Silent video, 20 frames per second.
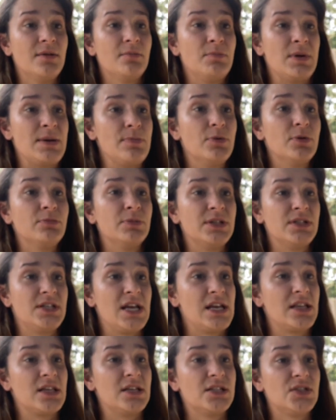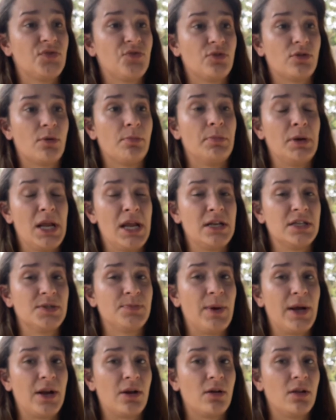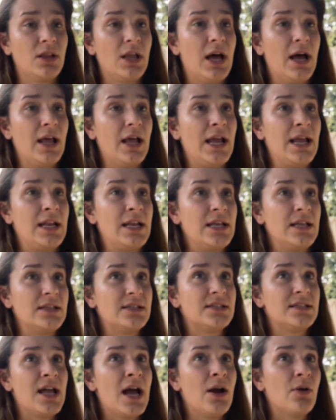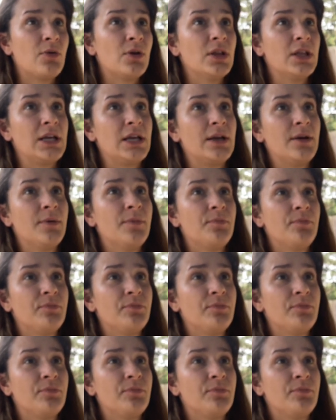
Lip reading: people mistake this for a banana spider a lot, and it's not really